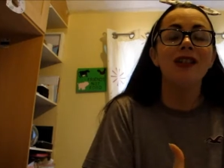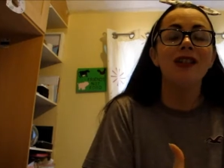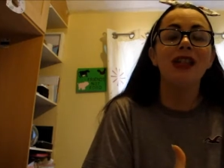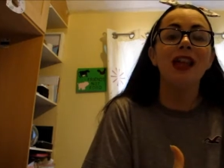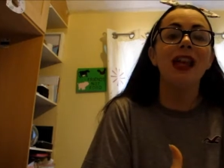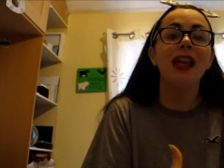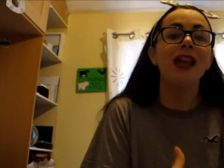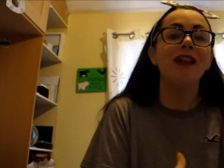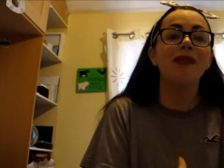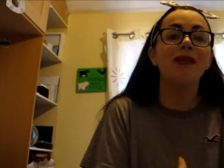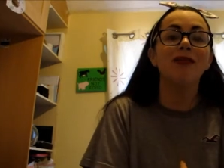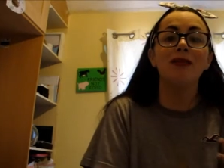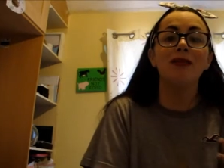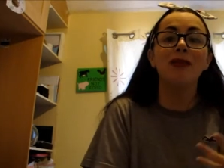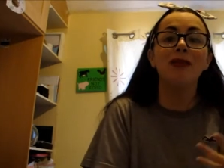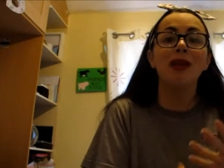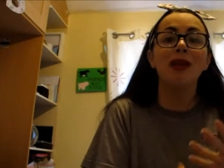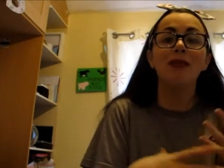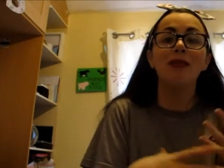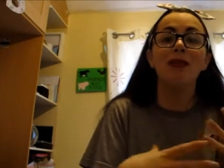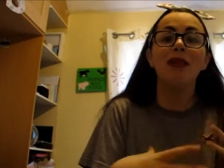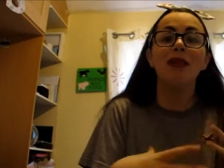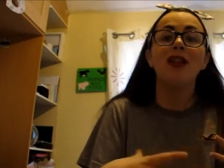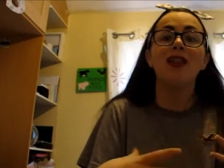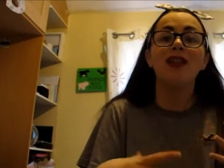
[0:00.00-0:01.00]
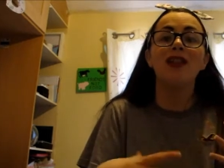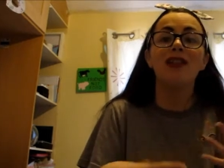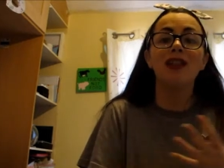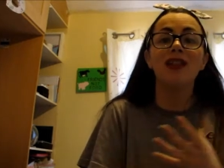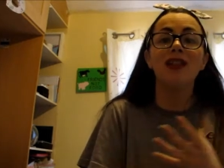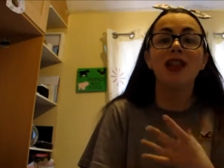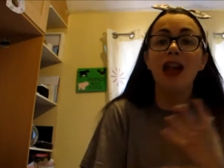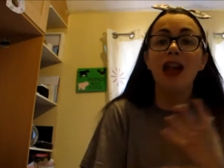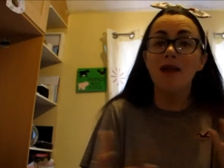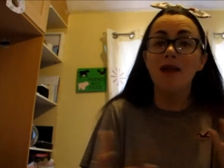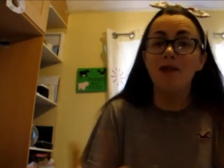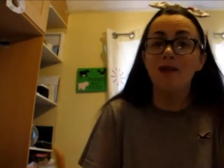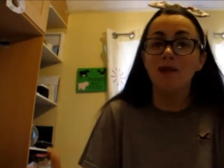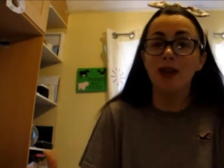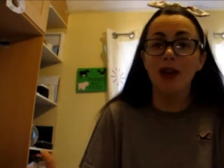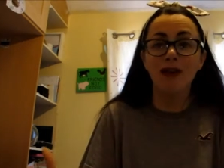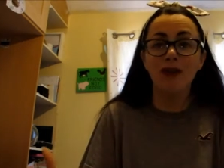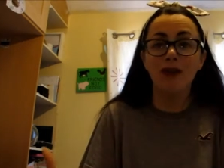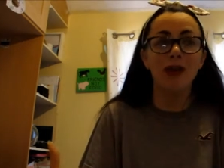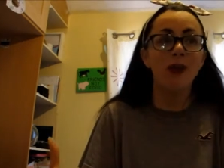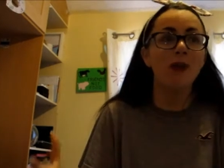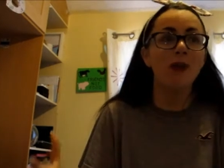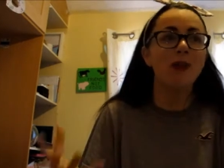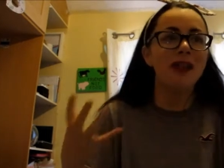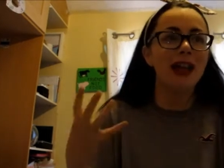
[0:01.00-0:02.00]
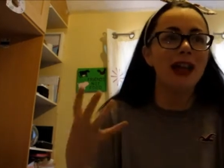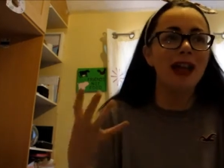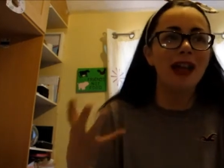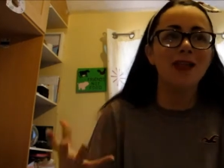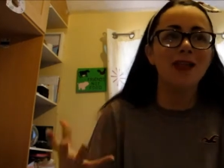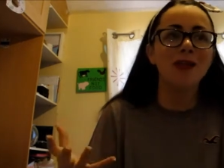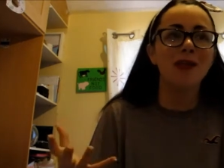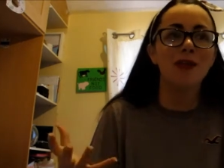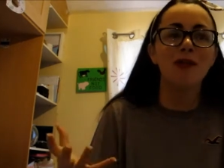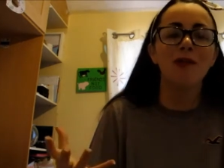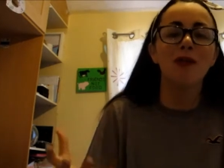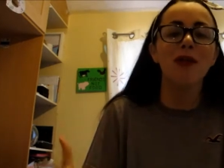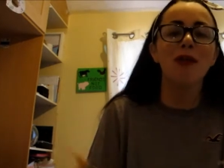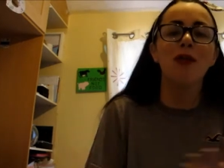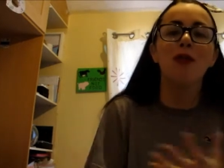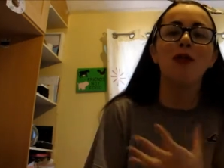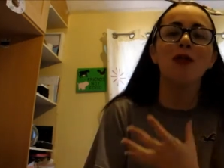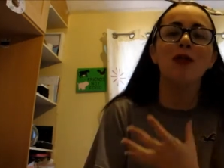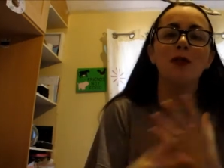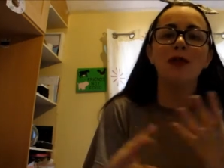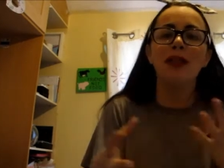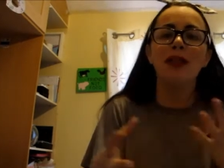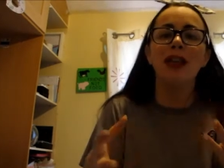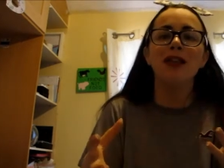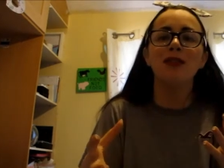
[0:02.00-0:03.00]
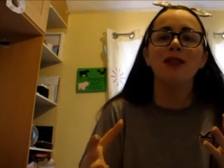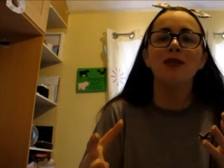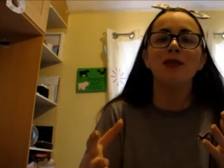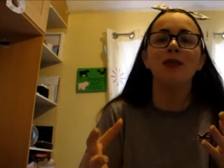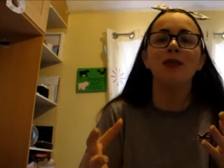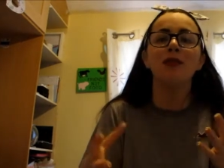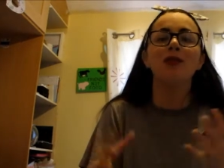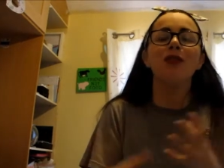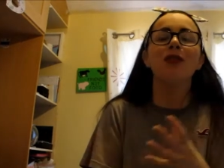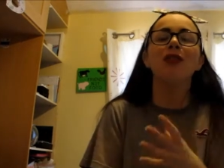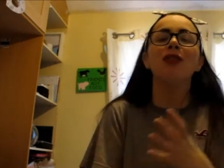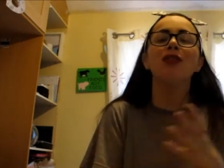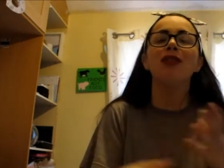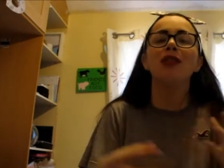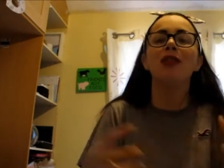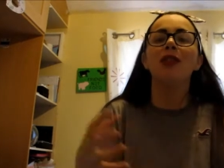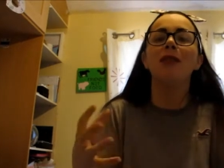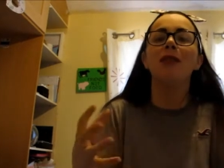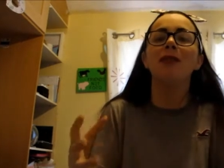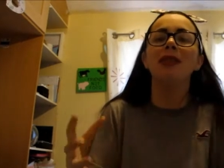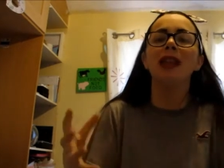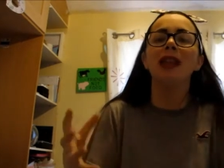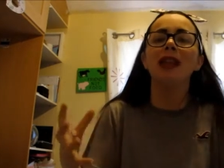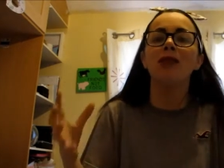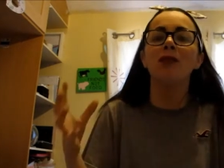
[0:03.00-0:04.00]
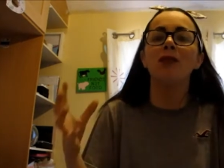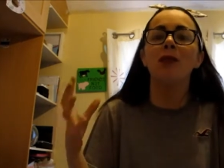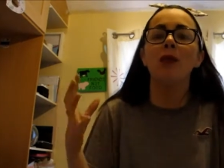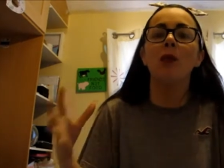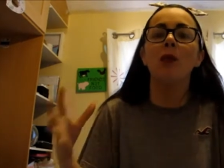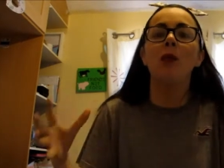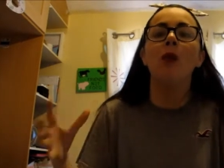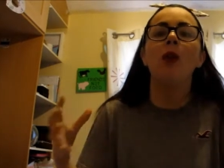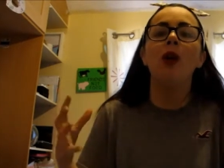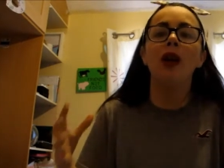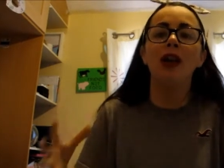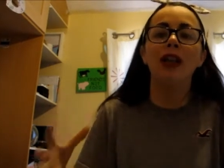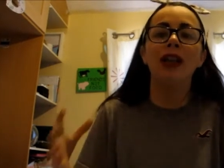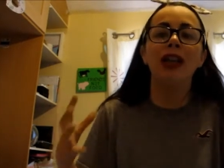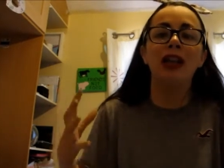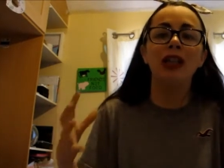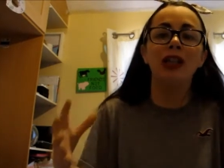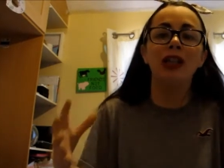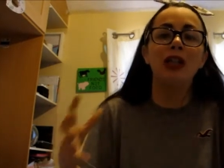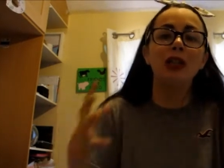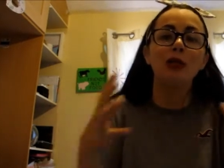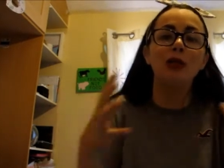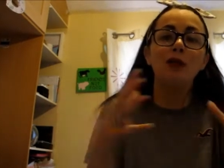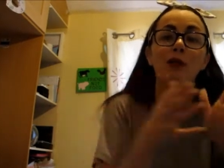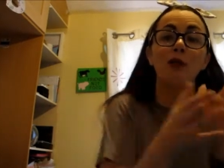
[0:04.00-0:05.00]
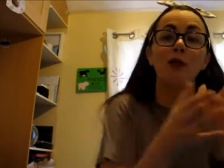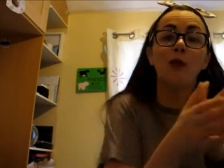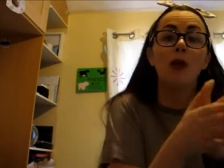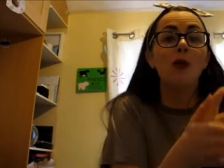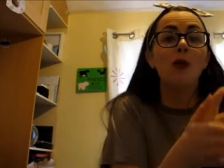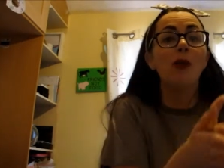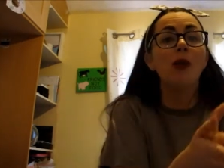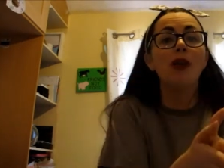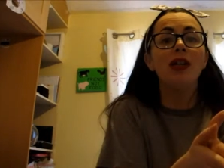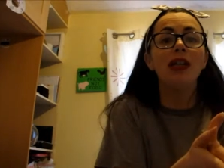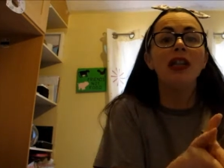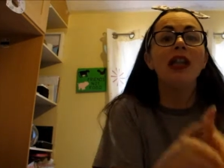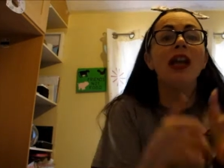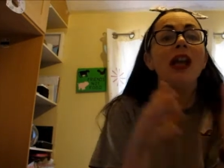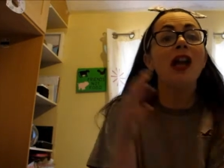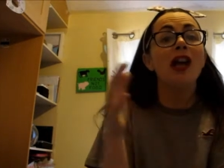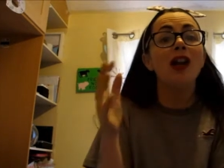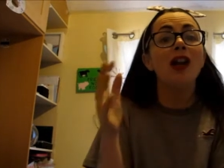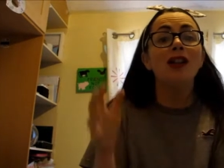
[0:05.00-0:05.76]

thing for me because I am very obsessed with food and obsessed with nutrition and obsessed with what it can do for my body.